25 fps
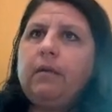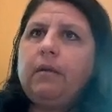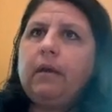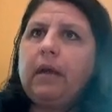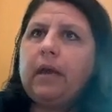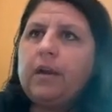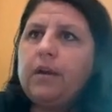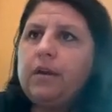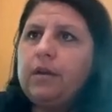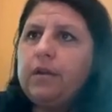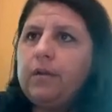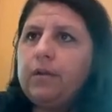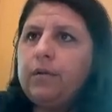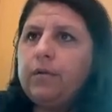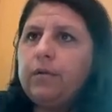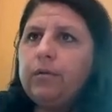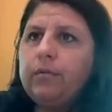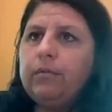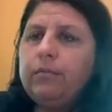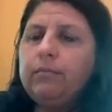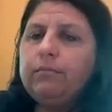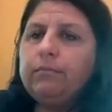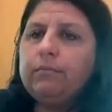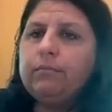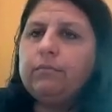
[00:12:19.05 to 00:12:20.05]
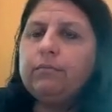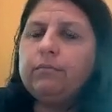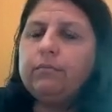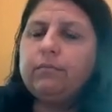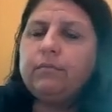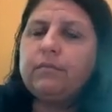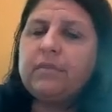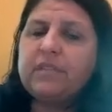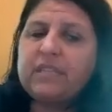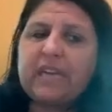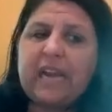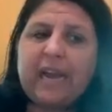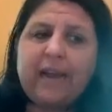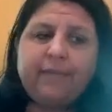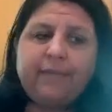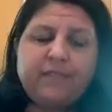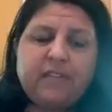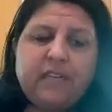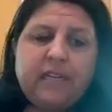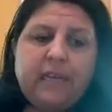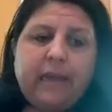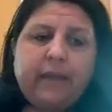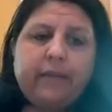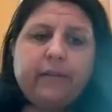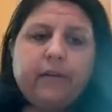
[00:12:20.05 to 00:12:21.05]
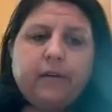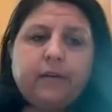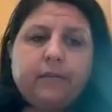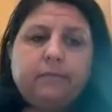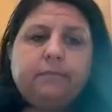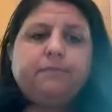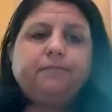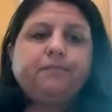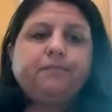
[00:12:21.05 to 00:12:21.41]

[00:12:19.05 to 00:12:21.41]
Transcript: a, new staff together.